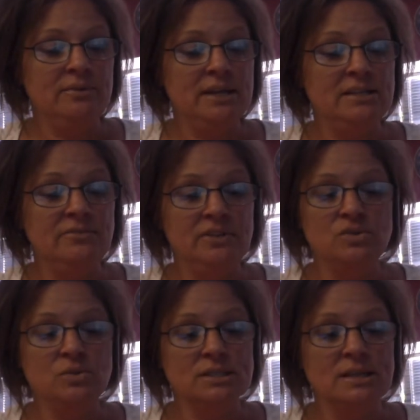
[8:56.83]

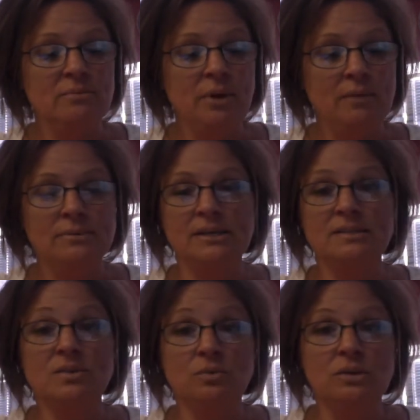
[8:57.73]
individuals in public
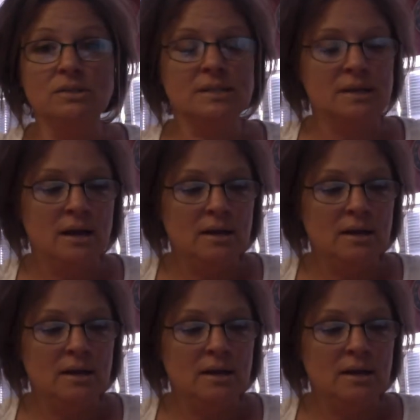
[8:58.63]
schools.